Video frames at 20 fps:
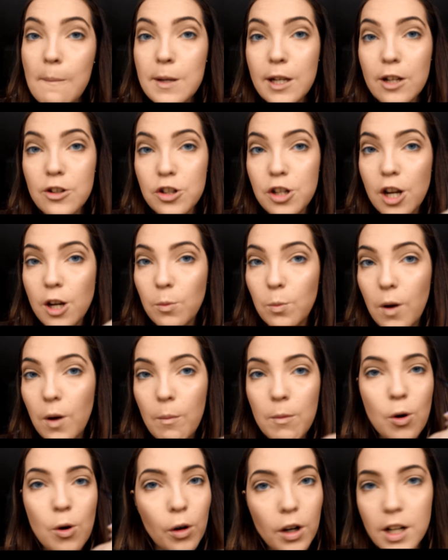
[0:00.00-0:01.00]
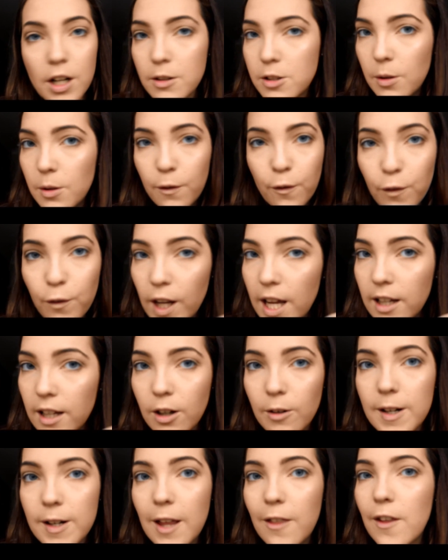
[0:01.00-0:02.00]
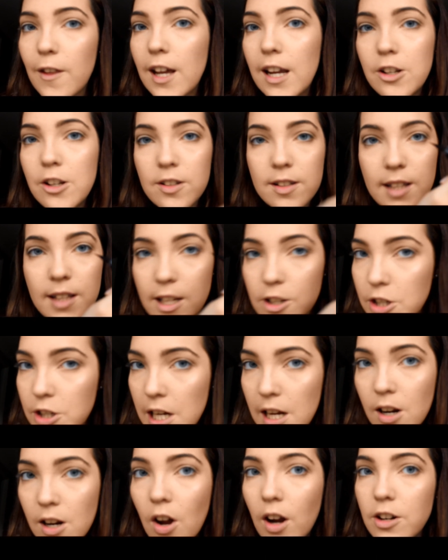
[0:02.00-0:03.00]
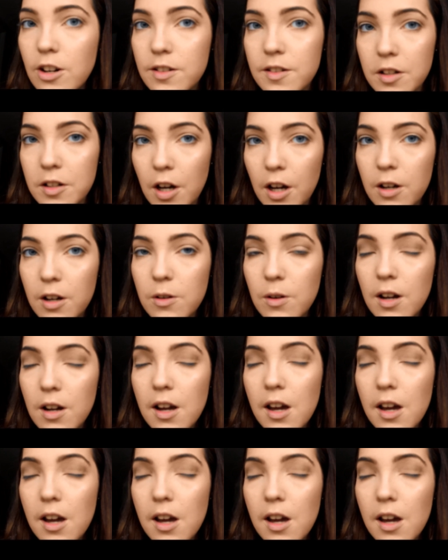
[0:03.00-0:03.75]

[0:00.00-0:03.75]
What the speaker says: because we're not going to do a flick or anything, just literally a line just to coat